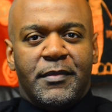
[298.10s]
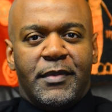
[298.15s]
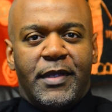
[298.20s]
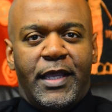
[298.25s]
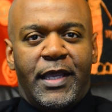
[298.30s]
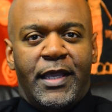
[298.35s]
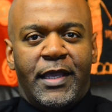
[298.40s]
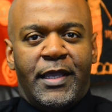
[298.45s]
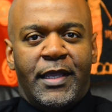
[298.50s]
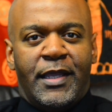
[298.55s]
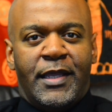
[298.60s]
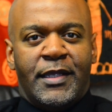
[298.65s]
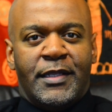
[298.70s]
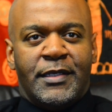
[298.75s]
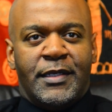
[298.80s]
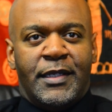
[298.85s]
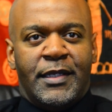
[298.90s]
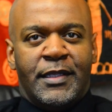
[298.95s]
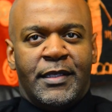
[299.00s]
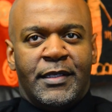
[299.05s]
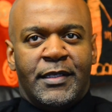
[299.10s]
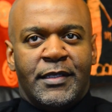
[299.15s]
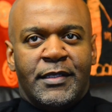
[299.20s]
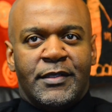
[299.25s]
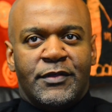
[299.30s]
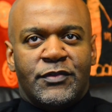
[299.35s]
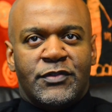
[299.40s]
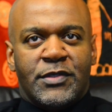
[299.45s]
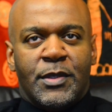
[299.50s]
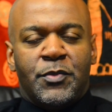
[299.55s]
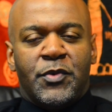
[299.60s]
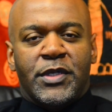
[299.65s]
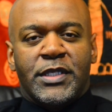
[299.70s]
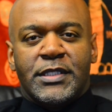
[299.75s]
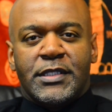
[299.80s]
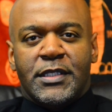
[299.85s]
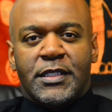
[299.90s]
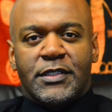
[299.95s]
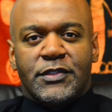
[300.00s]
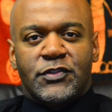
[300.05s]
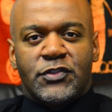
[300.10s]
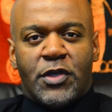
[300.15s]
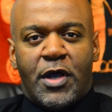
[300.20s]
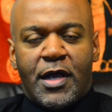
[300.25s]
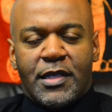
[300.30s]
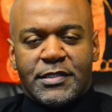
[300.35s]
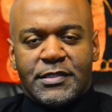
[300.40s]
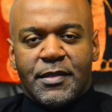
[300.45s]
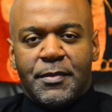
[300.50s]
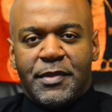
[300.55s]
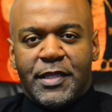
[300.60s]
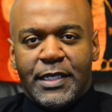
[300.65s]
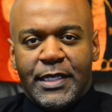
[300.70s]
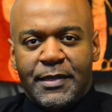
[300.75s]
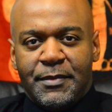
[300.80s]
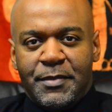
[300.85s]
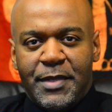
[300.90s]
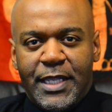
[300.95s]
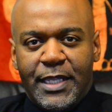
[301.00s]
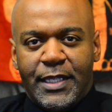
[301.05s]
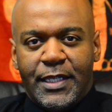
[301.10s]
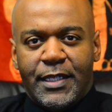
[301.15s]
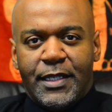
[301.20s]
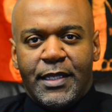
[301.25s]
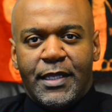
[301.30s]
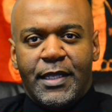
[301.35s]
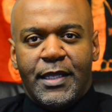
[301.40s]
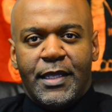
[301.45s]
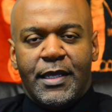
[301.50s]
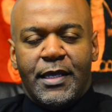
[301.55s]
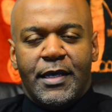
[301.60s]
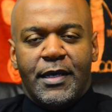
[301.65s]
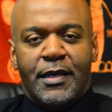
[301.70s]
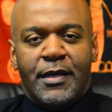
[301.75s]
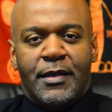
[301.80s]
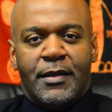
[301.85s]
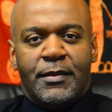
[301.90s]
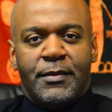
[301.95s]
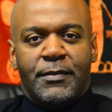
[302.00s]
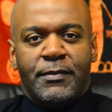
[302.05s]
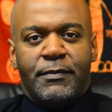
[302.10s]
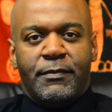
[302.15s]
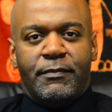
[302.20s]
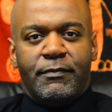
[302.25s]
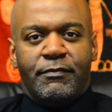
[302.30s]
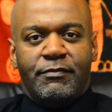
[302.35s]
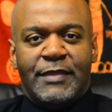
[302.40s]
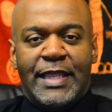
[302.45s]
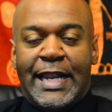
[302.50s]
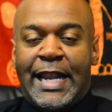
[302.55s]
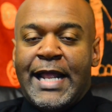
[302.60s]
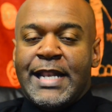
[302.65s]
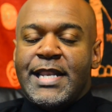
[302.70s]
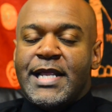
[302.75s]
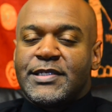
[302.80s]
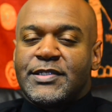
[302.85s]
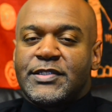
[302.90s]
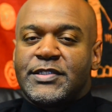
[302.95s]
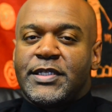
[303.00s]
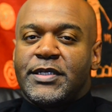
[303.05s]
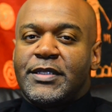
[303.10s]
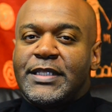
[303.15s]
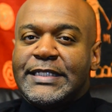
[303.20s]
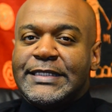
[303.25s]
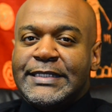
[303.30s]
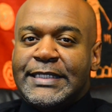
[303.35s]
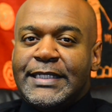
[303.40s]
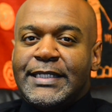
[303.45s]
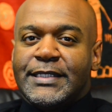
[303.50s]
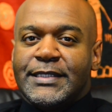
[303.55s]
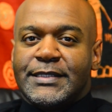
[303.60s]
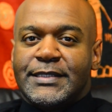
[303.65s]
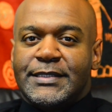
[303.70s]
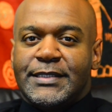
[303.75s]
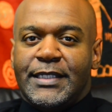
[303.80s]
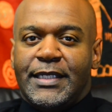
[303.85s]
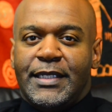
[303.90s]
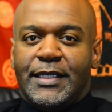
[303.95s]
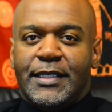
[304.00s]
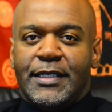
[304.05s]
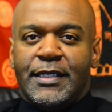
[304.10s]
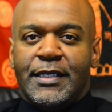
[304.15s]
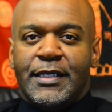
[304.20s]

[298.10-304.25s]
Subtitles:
And someone saw something in me that I necessarily didn't see,